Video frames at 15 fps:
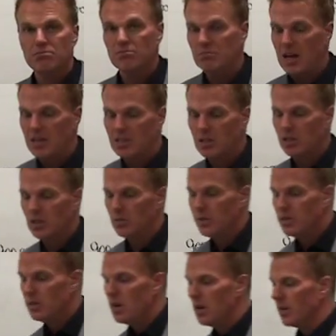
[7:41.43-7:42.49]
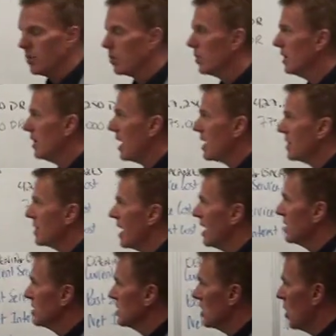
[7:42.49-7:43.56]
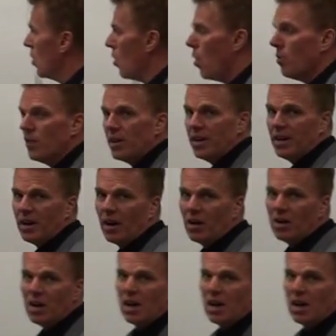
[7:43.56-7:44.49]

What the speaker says: That's a good return. We like that. So over here,